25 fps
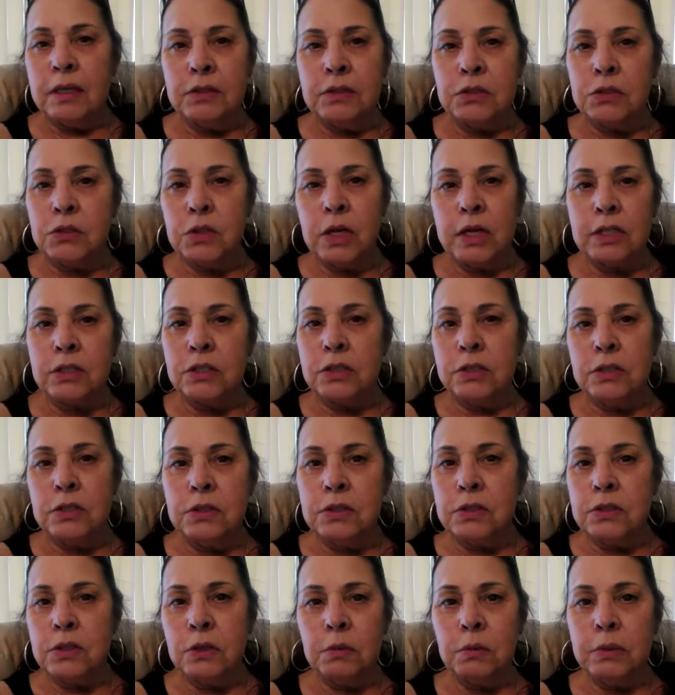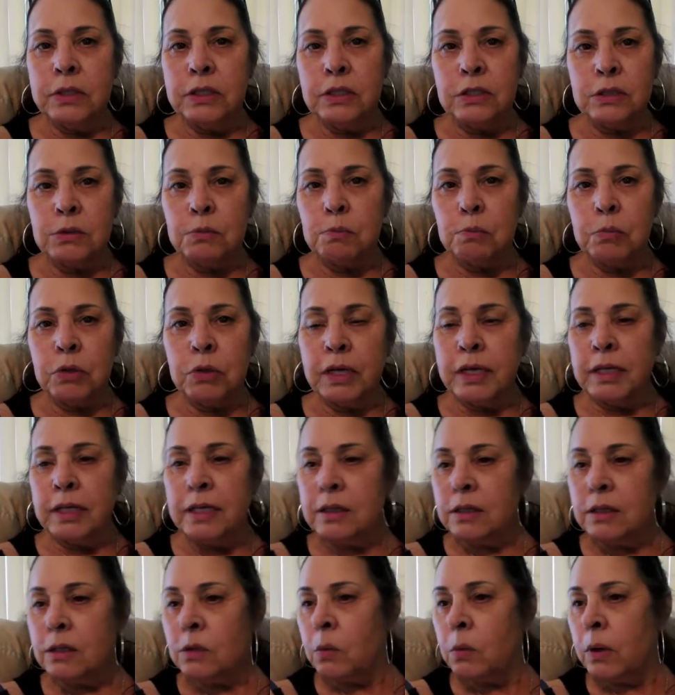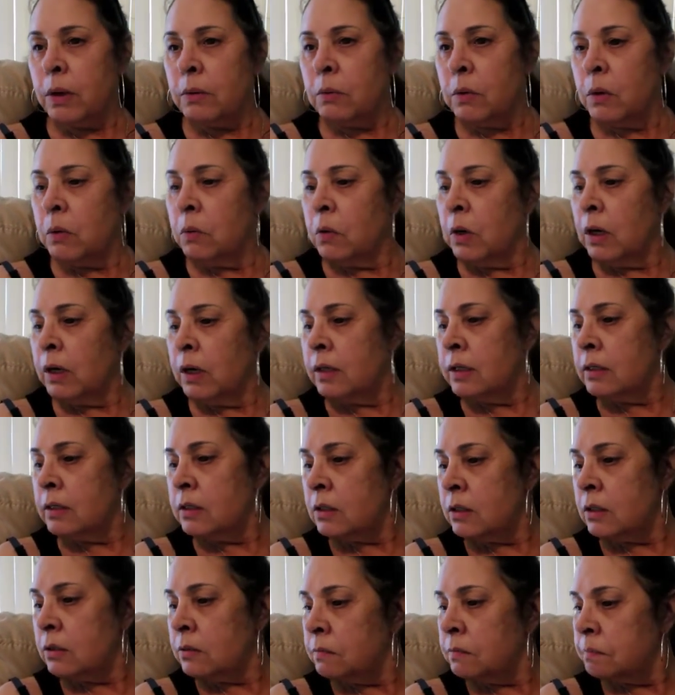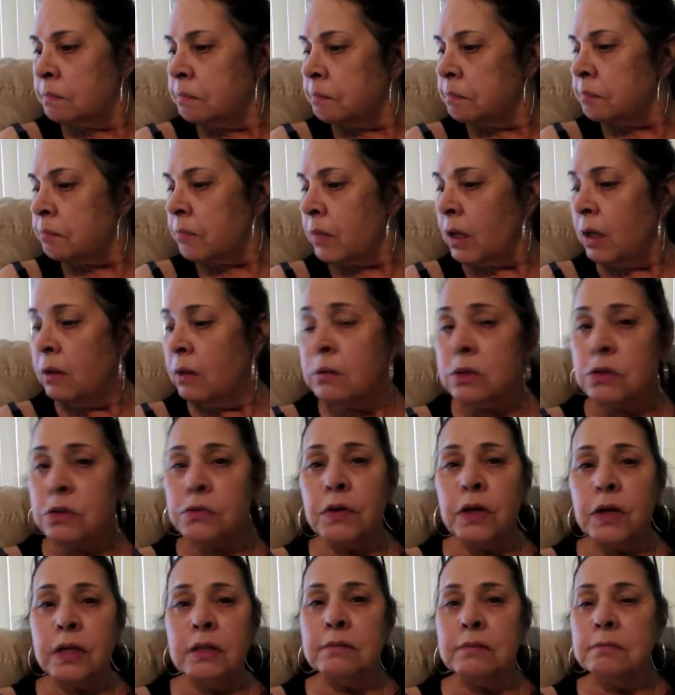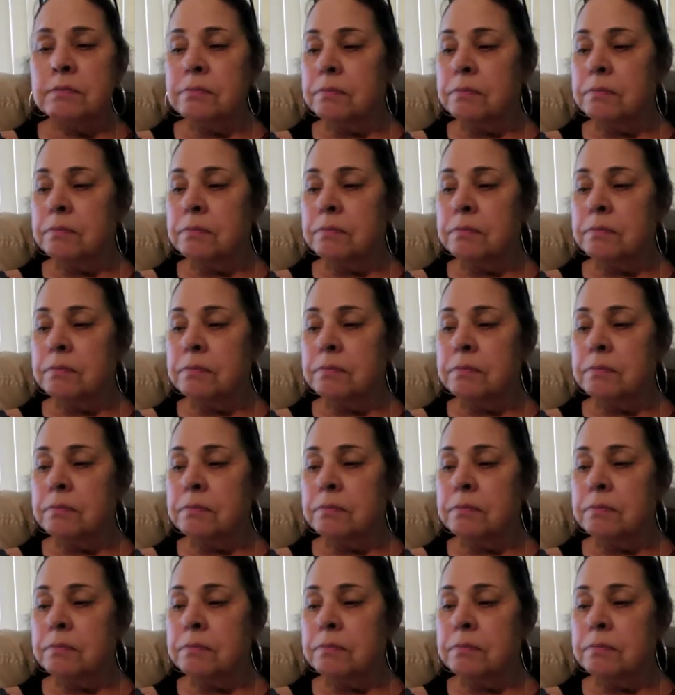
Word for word: instructions, so we just played it the way we wanted to. It was fun.